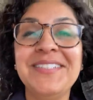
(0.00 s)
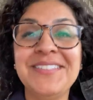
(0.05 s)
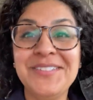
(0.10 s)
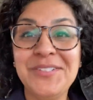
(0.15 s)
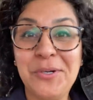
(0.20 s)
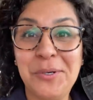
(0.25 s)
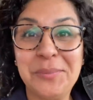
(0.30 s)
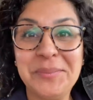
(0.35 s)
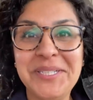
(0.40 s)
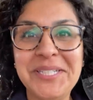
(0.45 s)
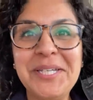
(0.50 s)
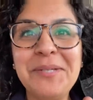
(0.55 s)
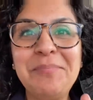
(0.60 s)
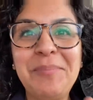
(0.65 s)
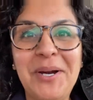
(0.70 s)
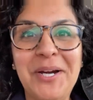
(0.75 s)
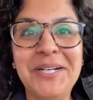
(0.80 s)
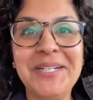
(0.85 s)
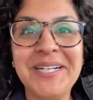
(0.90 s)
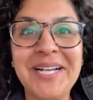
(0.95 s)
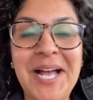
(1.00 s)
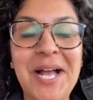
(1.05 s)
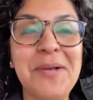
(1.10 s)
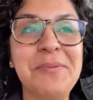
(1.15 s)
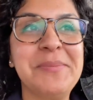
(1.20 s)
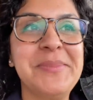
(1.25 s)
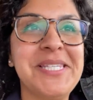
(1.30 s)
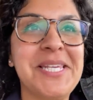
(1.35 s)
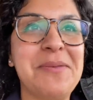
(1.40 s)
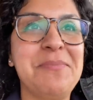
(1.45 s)
Normally, Bart
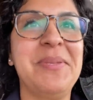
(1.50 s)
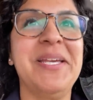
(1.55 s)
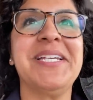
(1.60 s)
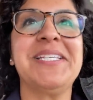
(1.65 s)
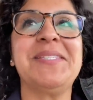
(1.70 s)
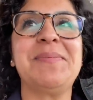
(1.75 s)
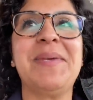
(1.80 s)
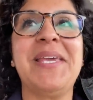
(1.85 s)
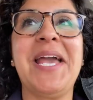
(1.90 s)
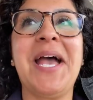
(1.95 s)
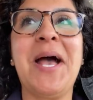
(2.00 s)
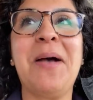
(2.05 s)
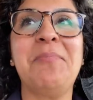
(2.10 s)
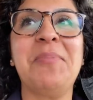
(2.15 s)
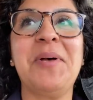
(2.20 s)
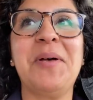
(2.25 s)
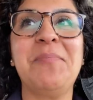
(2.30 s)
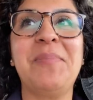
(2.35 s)
comes and picks me up,